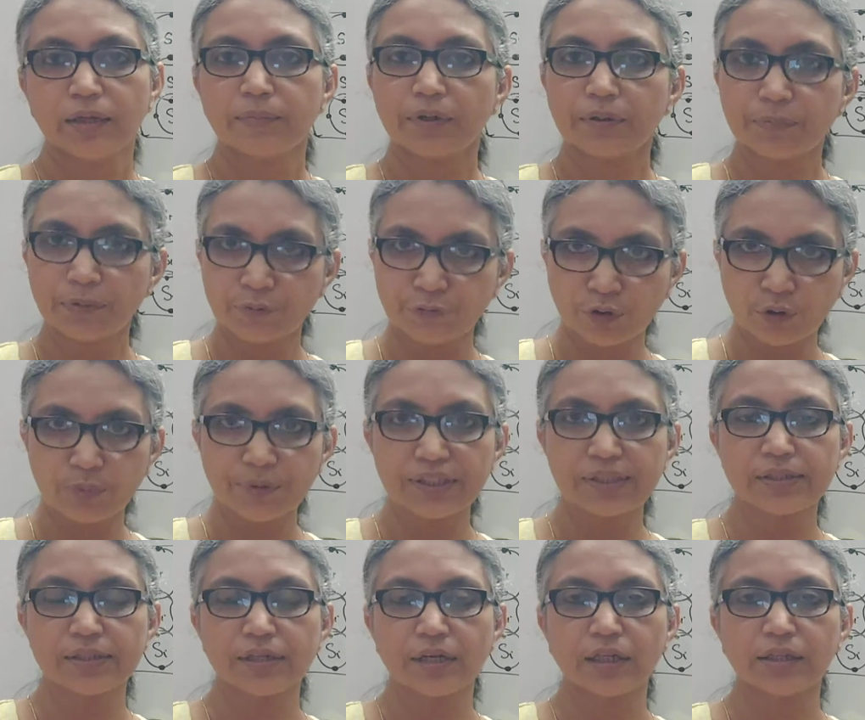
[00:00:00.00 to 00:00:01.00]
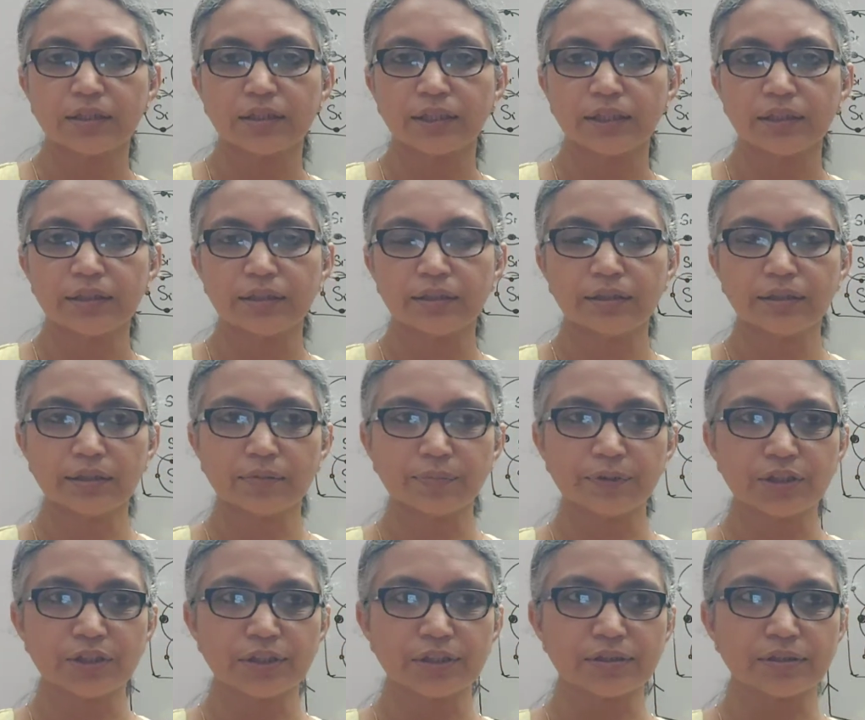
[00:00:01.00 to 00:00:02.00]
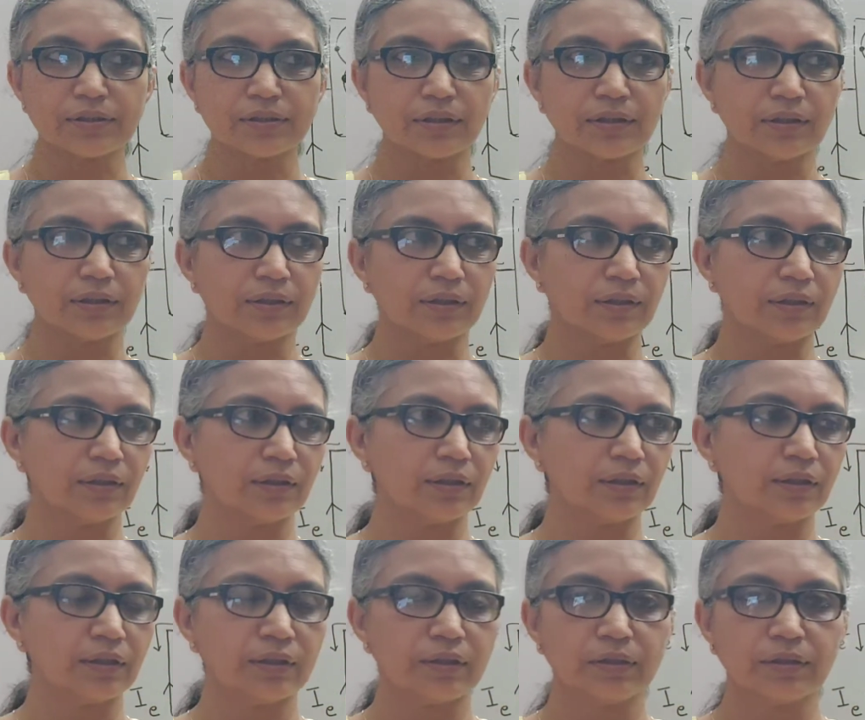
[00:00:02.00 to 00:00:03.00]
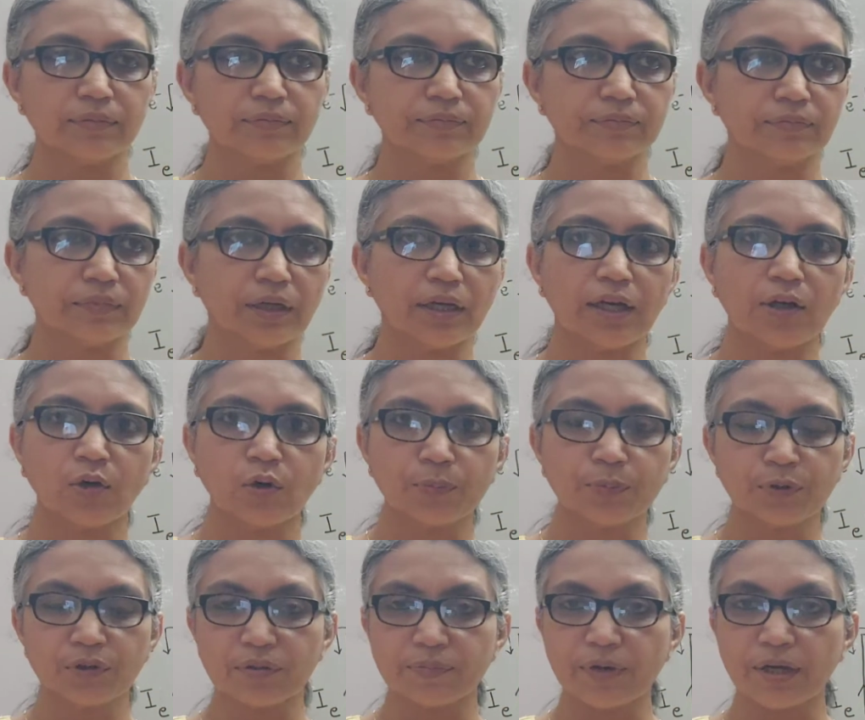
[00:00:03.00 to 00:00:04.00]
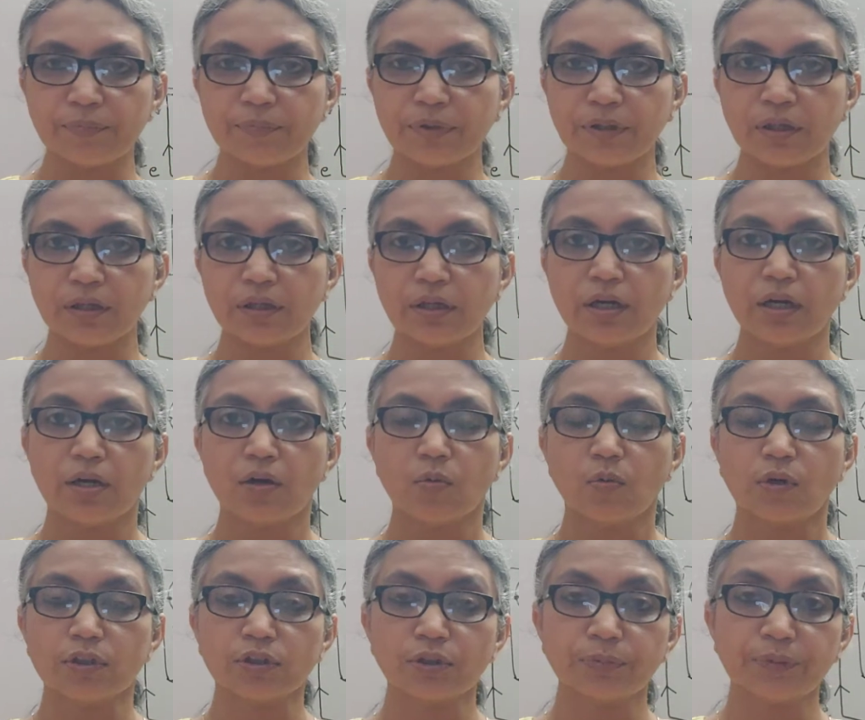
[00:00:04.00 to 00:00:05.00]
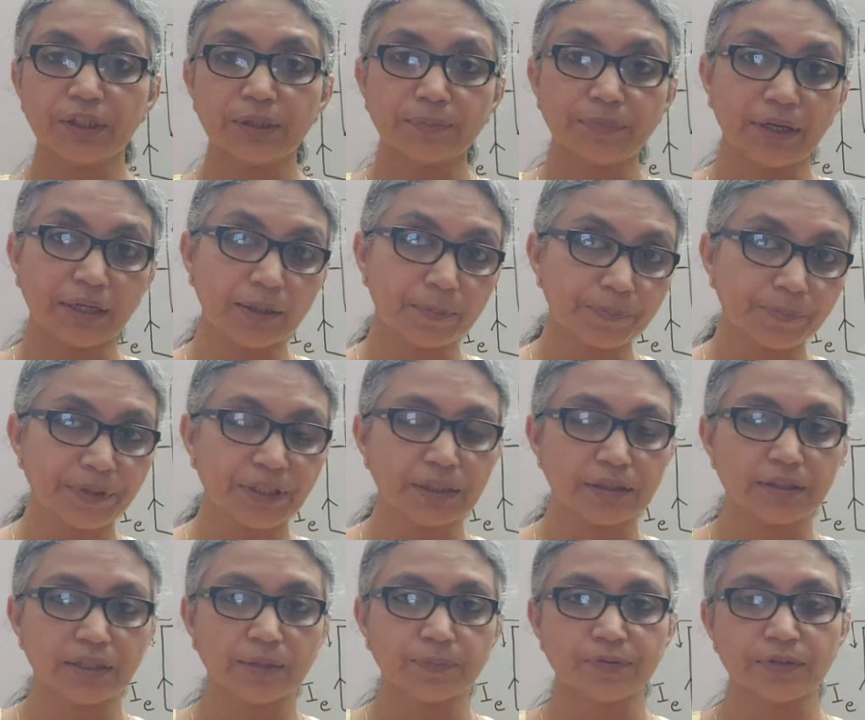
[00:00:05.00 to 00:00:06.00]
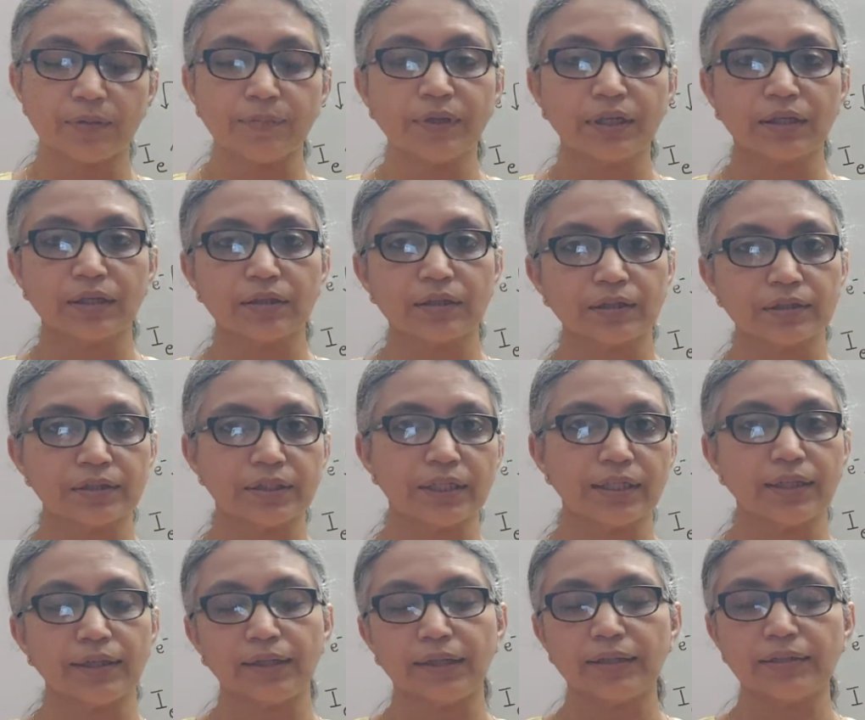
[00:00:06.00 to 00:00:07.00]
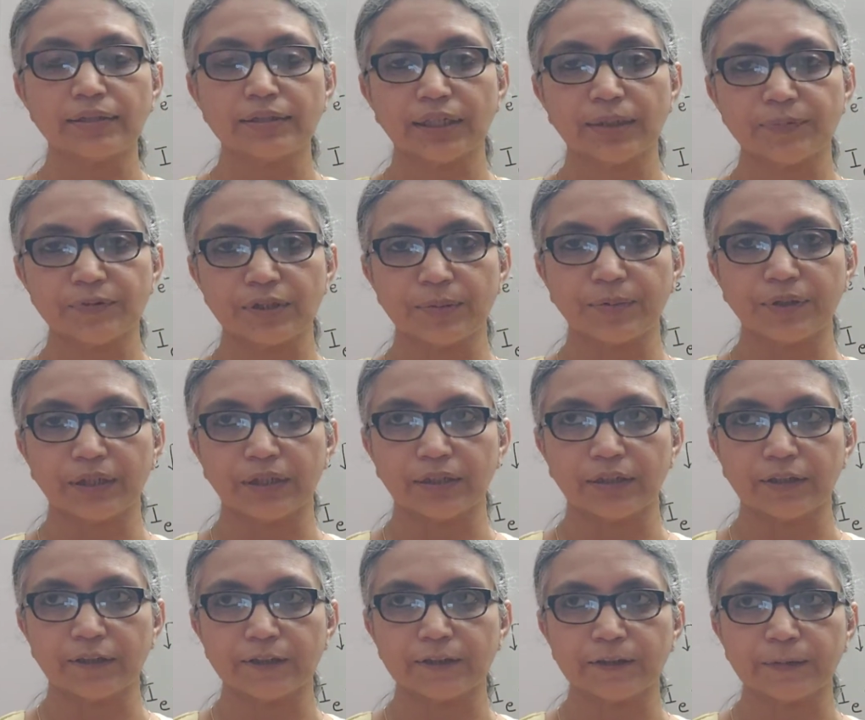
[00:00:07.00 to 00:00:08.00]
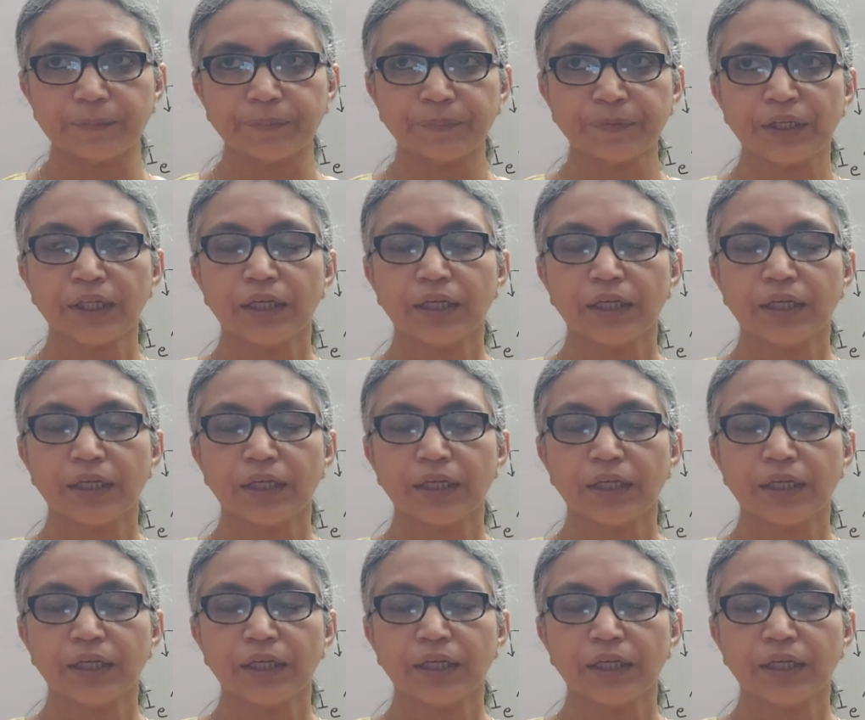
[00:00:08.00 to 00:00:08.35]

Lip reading: But before we start that, let me just, I hope you remember what you mean by a P-type semiconductor and an N-type semiconductor.